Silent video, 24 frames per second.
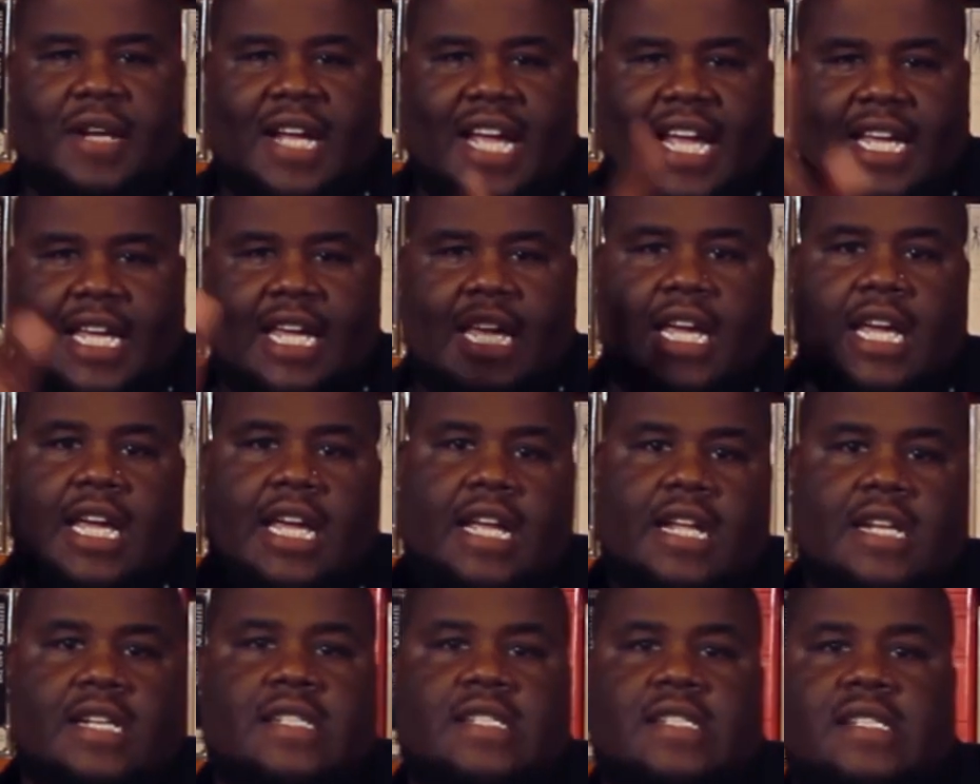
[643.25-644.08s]
their
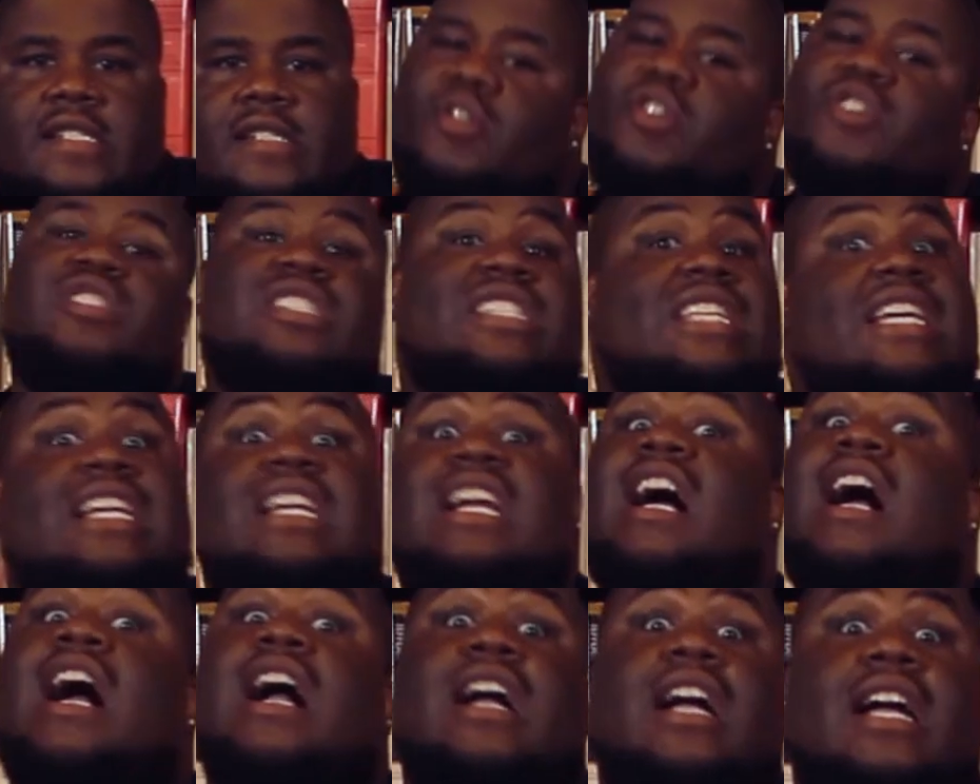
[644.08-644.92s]
kids. You seen
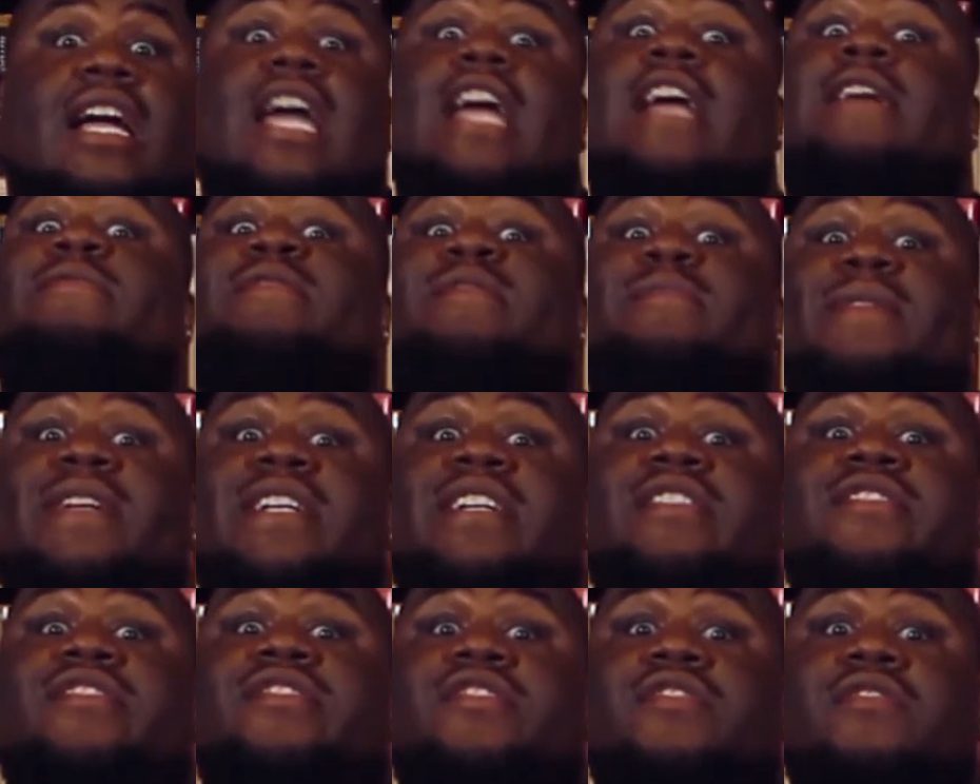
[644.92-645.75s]
the Hunger Games,
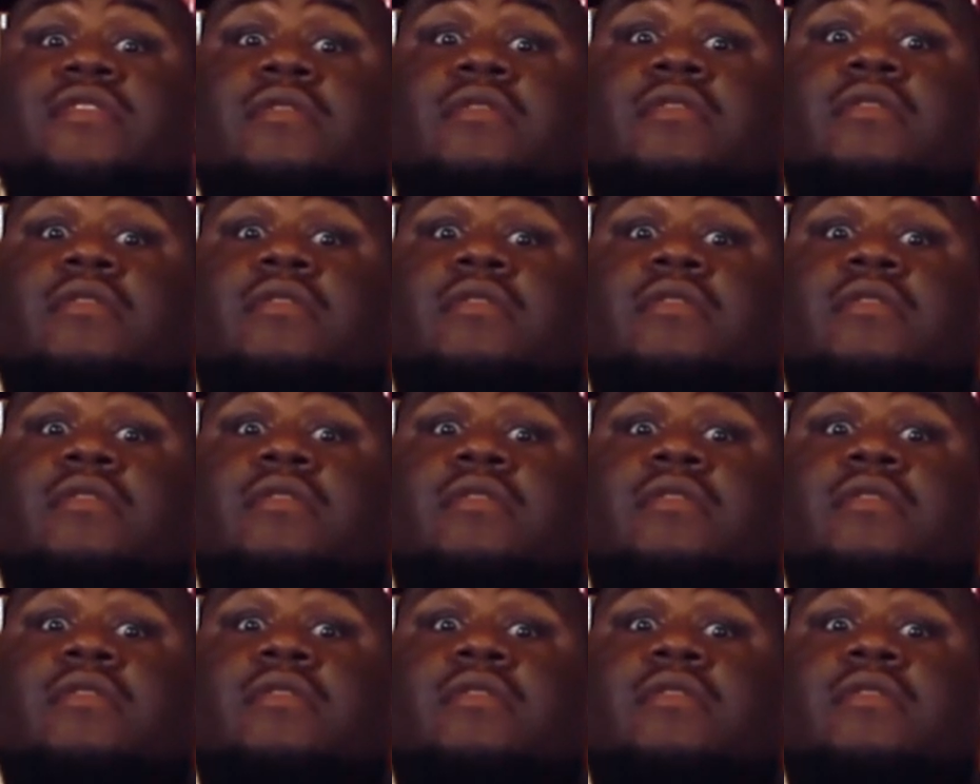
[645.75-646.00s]
bitch?